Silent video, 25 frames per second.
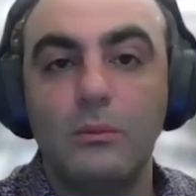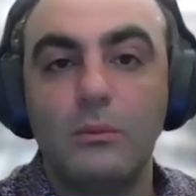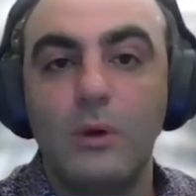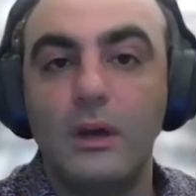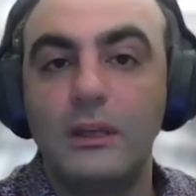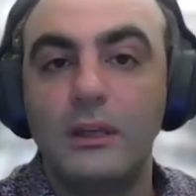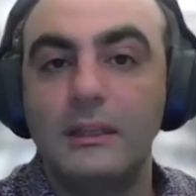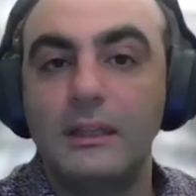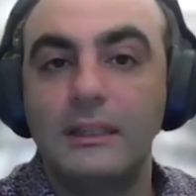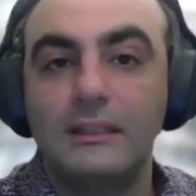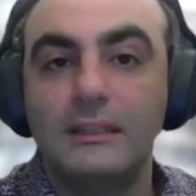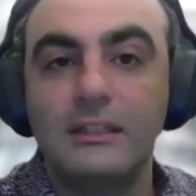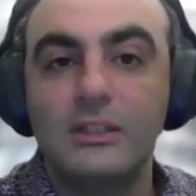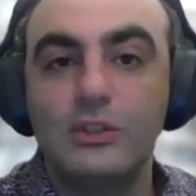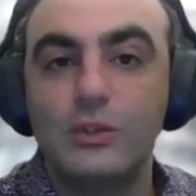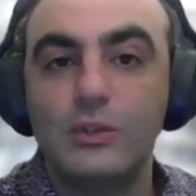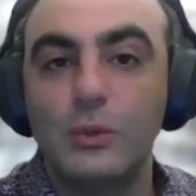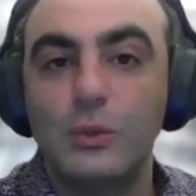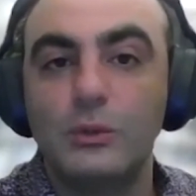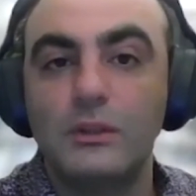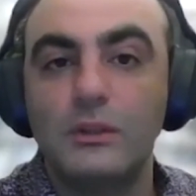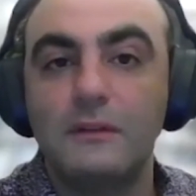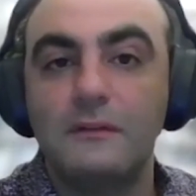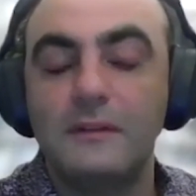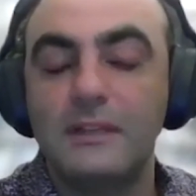one and there's
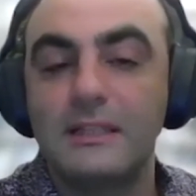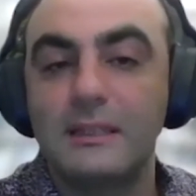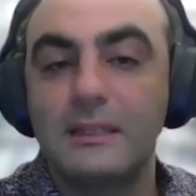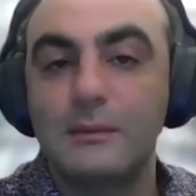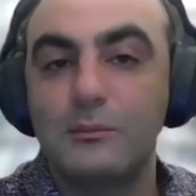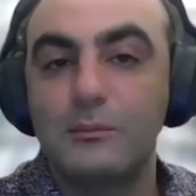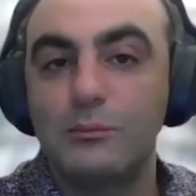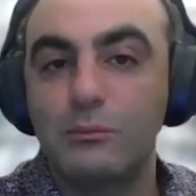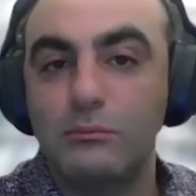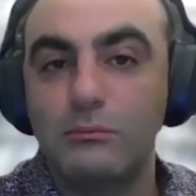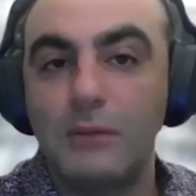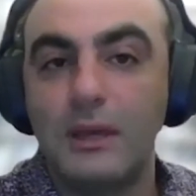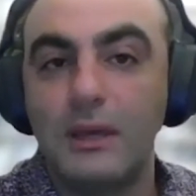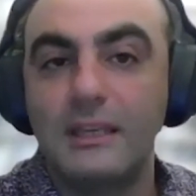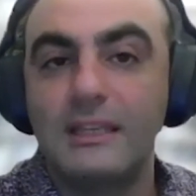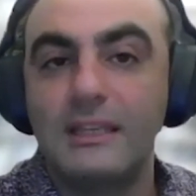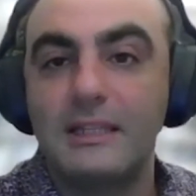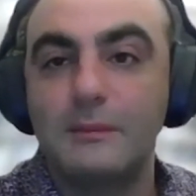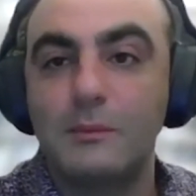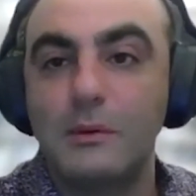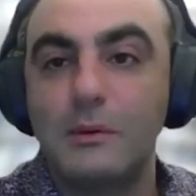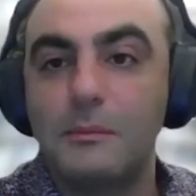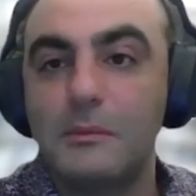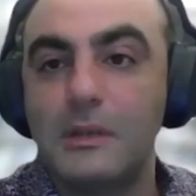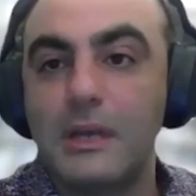no difference,
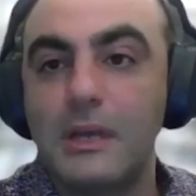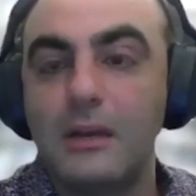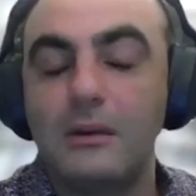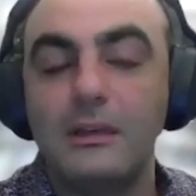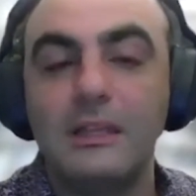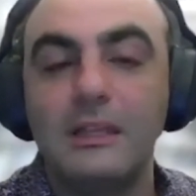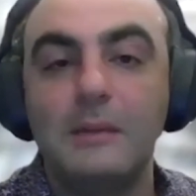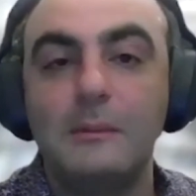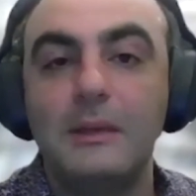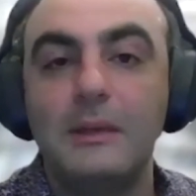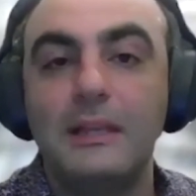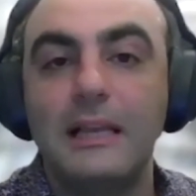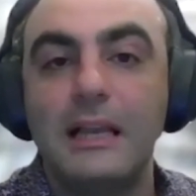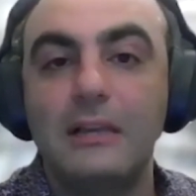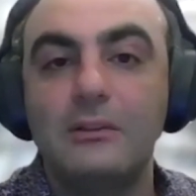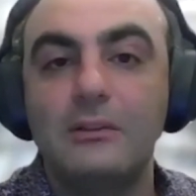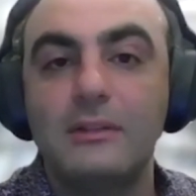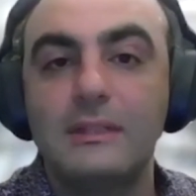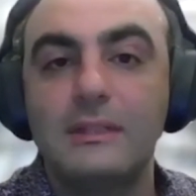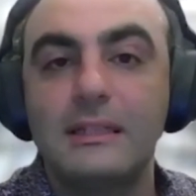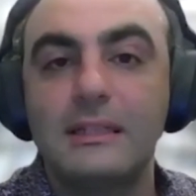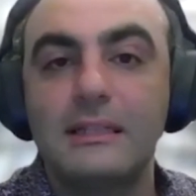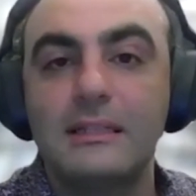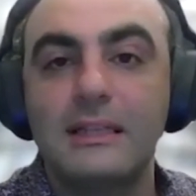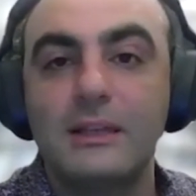minus maybe our email
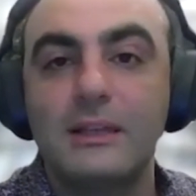addresses.